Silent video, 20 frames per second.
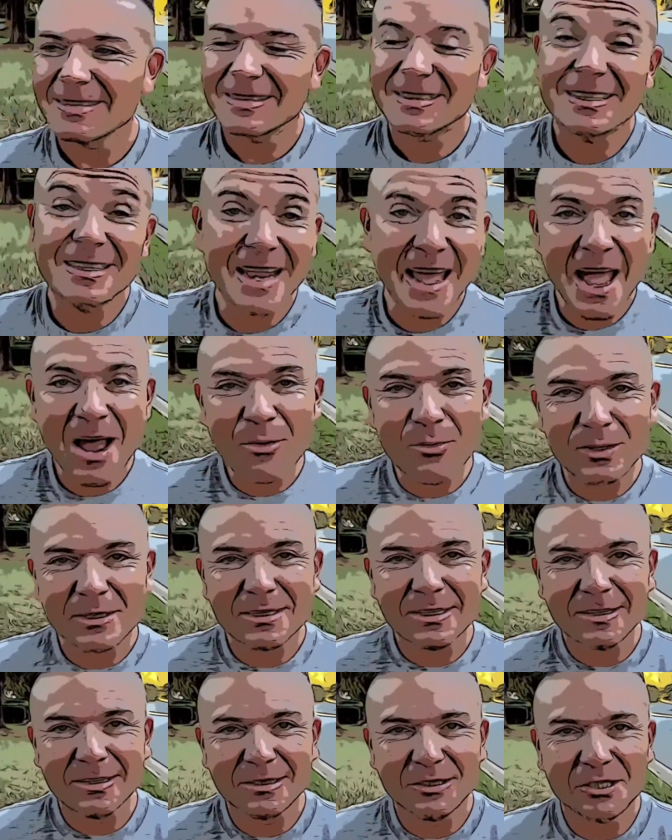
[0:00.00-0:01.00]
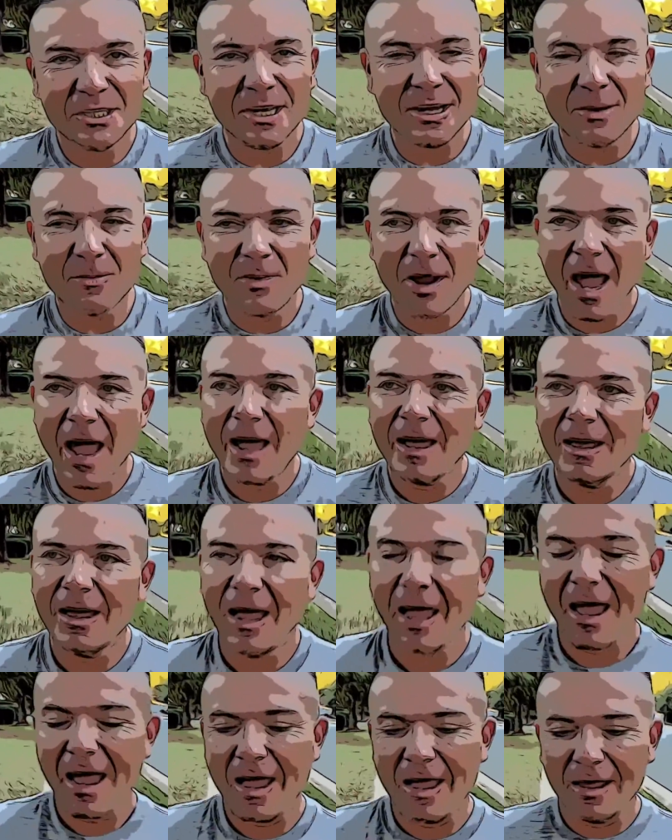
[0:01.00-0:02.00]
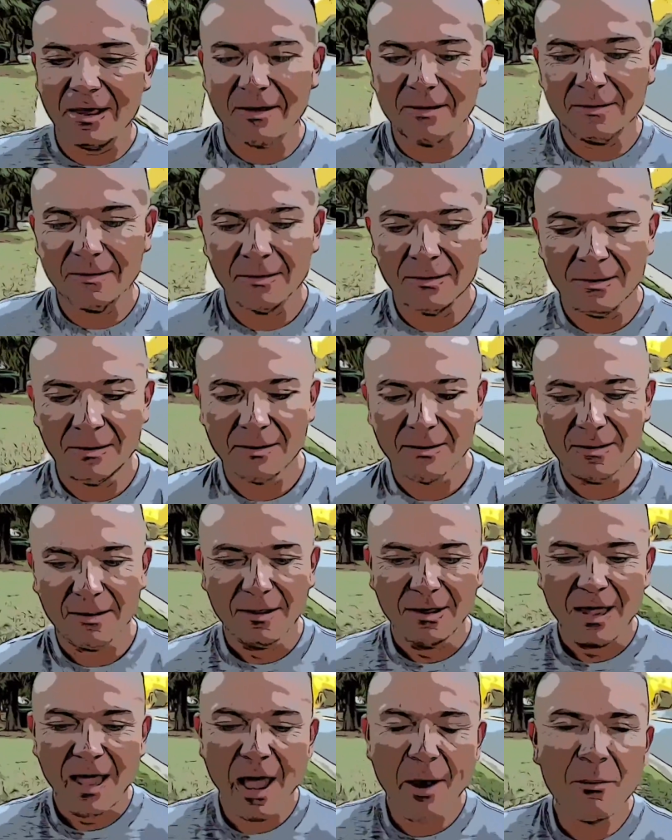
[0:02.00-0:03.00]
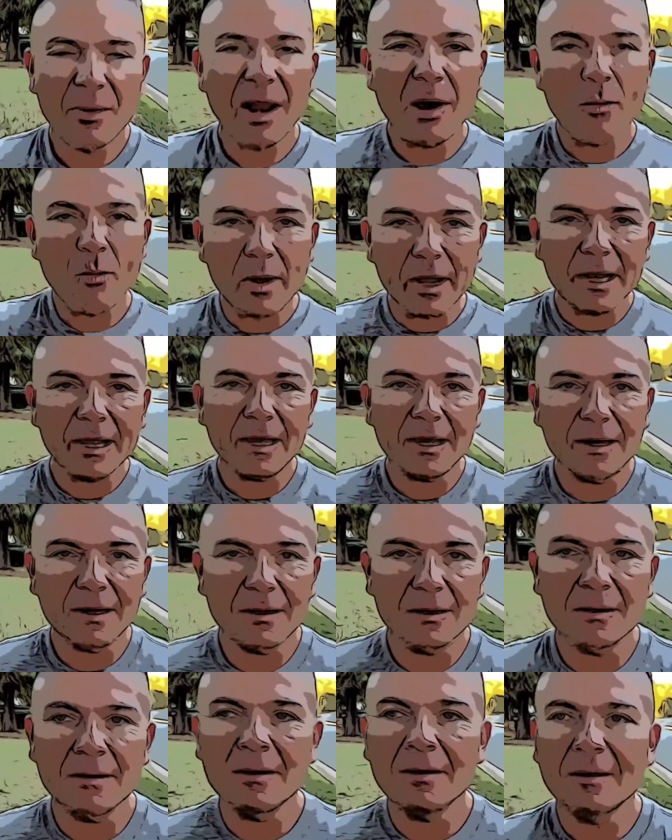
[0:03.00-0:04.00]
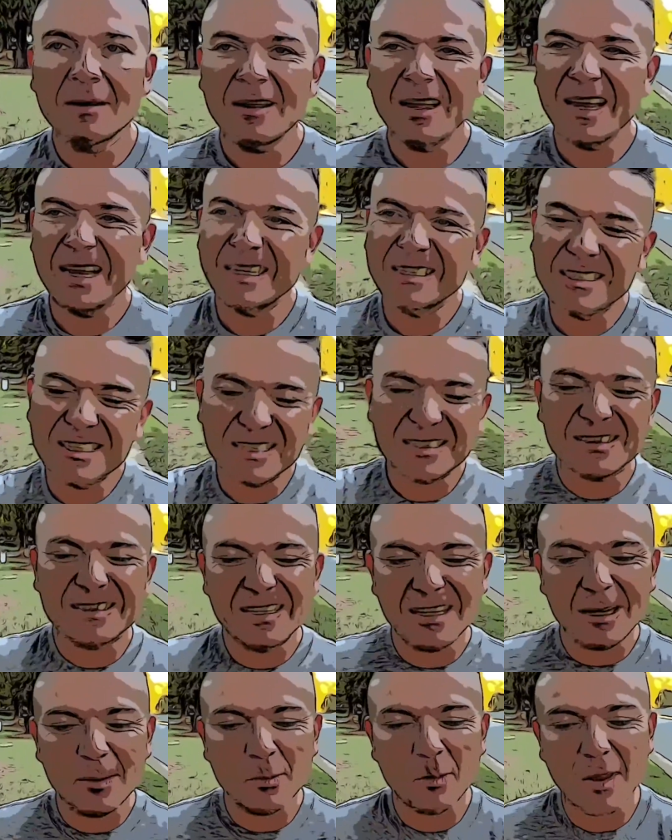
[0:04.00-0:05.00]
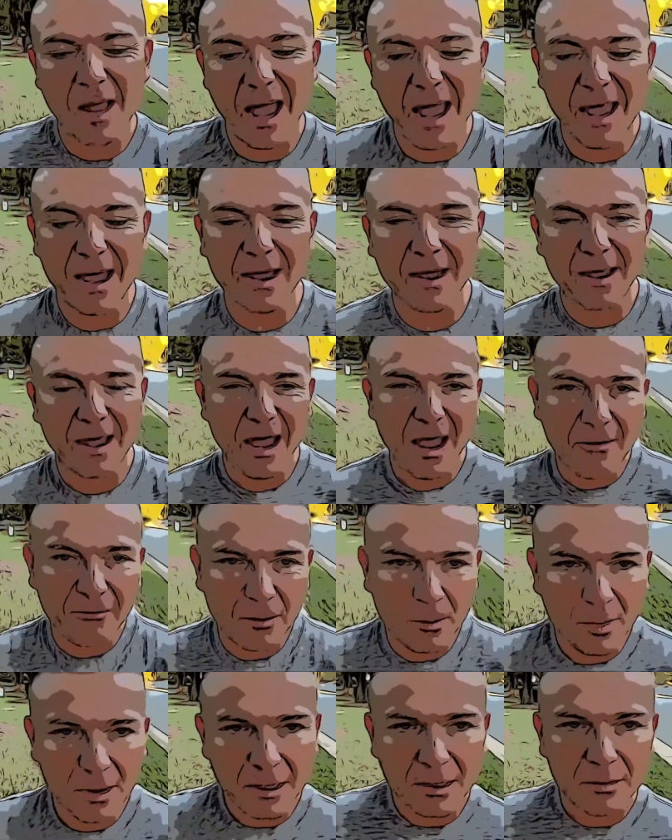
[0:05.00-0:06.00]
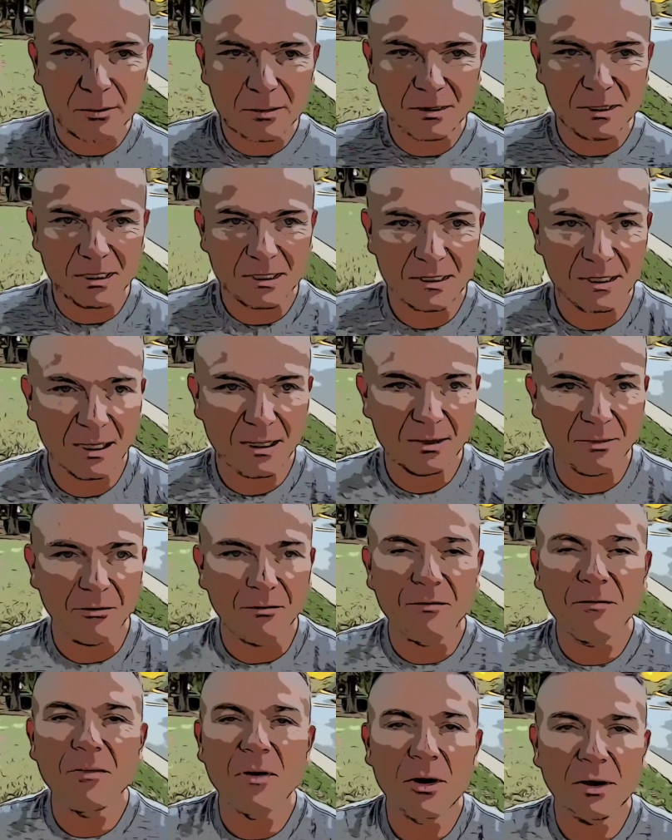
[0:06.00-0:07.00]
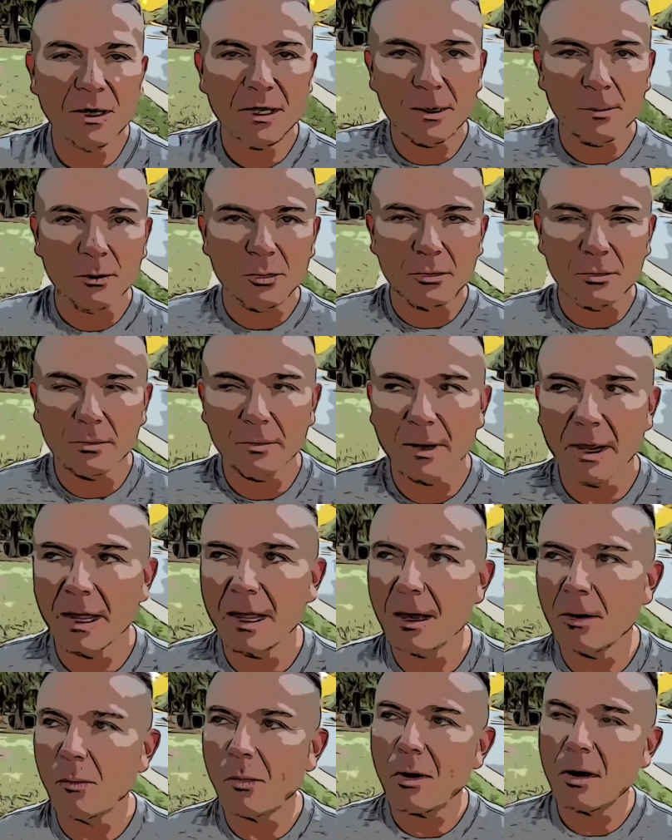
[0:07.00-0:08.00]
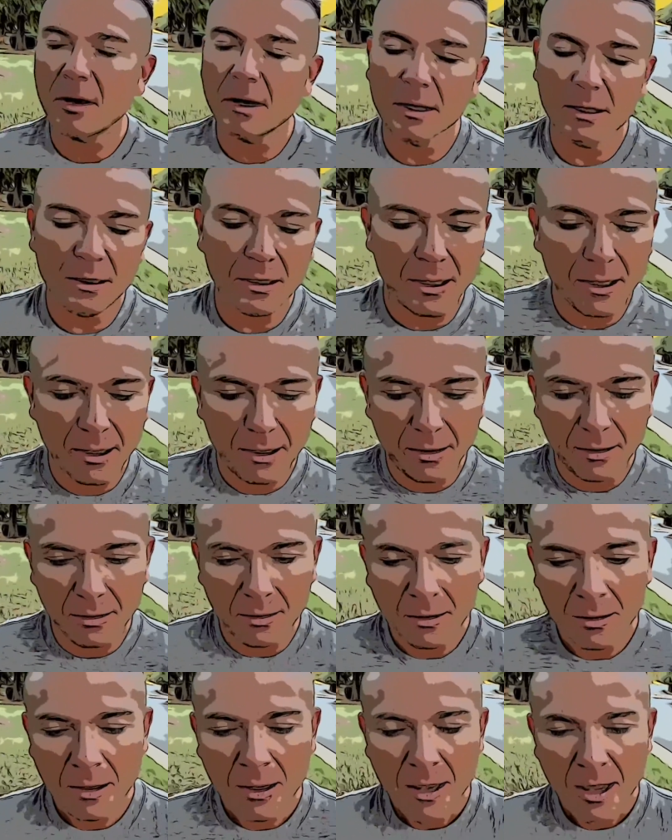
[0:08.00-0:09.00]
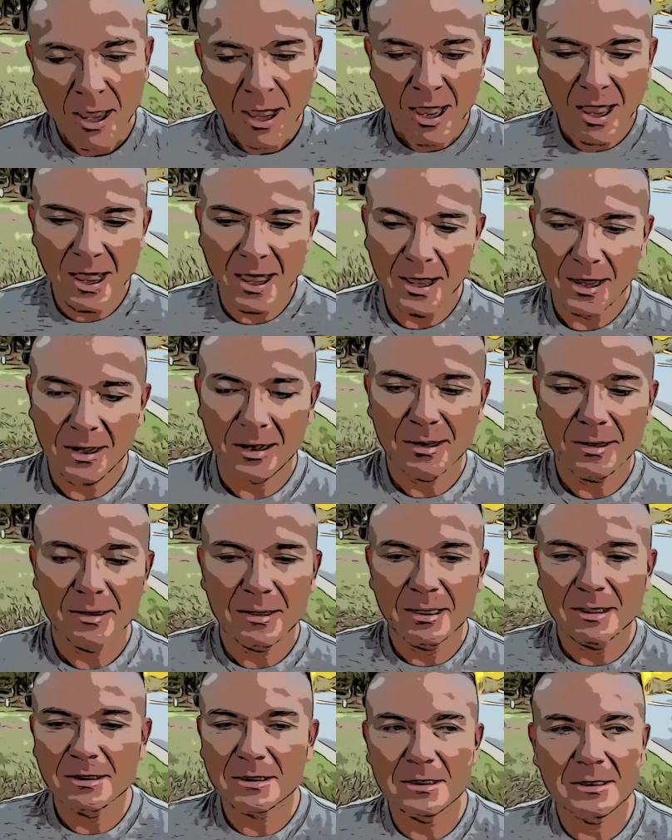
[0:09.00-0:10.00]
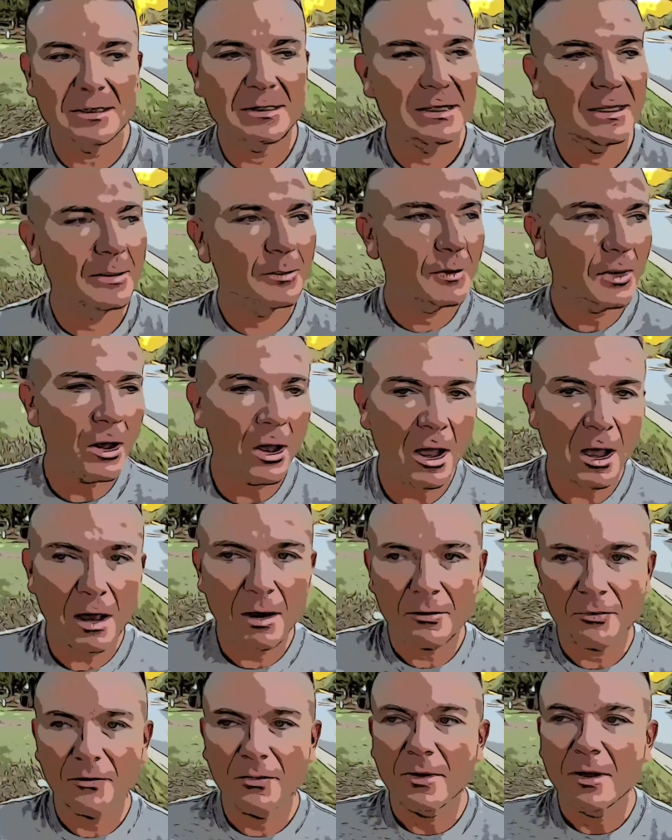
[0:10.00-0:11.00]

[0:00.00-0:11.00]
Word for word: Today I went to the gym, right? And and when I went in, like it just seemed like everybody was just in a funky mood, right? I walk in there and they just seemed off.